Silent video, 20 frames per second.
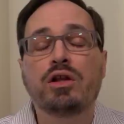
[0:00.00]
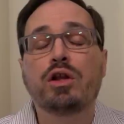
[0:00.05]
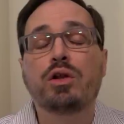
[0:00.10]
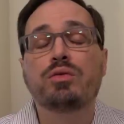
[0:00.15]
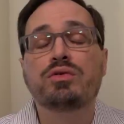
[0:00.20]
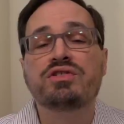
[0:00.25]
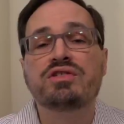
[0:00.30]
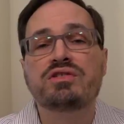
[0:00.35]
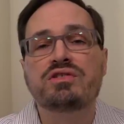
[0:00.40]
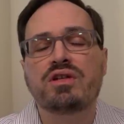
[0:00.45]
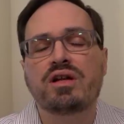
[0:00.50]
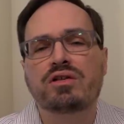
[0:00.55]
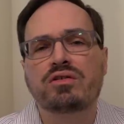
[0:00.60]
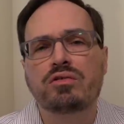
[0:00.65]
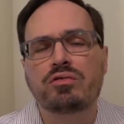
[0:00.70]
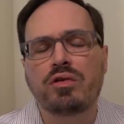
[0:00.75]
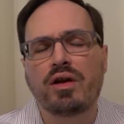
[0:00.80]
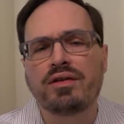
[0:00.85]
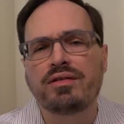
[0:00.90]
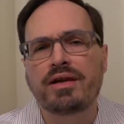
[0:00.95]
Hello, this is Dr.
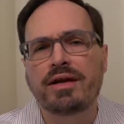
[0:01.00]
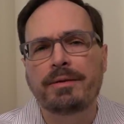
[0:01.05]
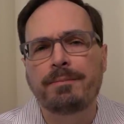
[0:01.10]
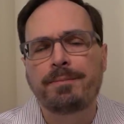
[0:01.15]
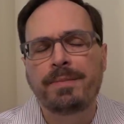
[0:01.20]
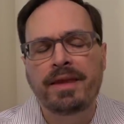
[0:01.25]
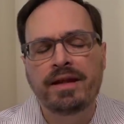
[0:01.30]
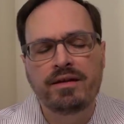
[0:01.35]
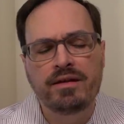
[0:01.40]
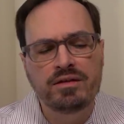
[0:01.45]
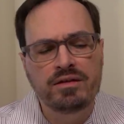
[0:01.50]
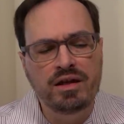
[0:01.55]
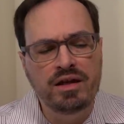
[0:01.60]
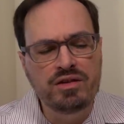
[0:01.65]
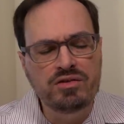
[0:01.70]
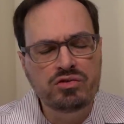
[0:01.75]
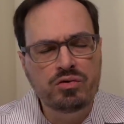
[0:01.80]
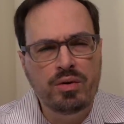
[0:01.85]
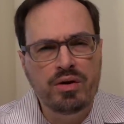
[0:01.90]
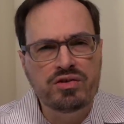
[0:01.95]
Grande.
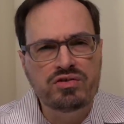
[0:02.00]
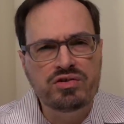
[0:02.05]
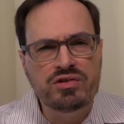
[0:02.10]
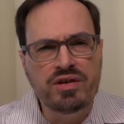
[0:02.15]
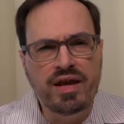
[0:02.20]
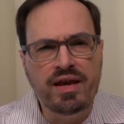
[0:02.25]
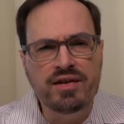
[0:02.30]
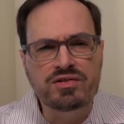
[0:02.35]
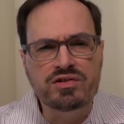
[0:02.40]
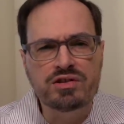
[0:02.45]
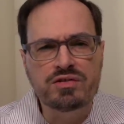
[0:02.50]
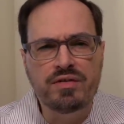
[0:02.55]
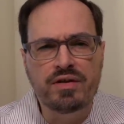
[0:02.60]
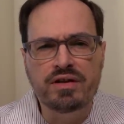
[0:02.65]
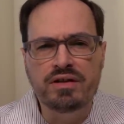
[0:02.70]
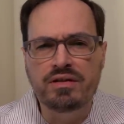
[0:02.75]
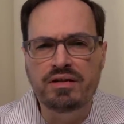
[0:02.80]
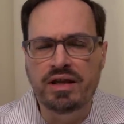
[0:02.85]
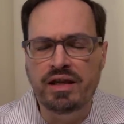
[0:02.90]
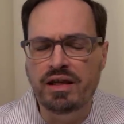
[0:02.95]
Today's question asks if I
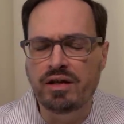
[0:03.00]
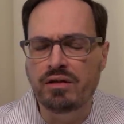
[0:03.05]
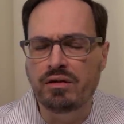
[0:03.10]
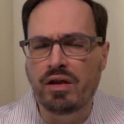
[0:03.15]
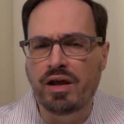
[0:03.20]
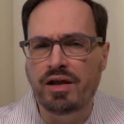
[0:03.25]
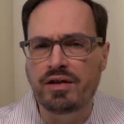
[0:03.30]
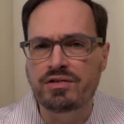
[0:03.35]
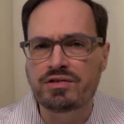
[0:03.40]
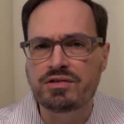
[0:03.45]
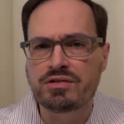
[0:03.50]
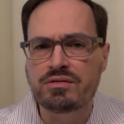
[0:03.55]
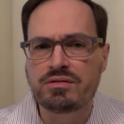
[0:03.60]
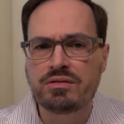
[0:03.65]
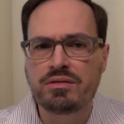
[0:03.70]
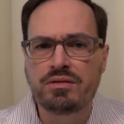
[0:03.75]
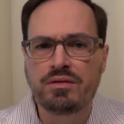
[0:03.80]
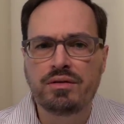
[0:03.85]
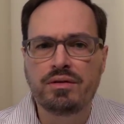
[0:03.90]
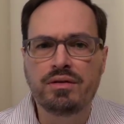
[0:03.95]
can analyze
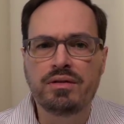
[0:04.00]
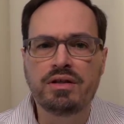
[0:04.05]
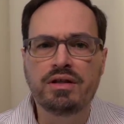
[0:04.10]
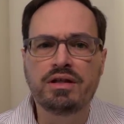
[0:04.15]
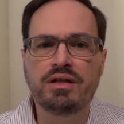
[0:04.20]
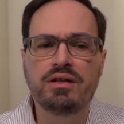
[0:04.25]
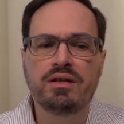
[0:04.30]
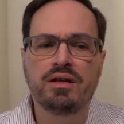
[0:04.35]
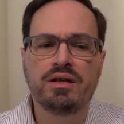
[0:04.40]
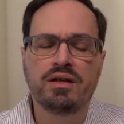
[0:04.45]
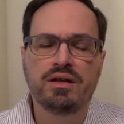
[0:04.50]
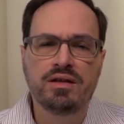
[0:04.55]
the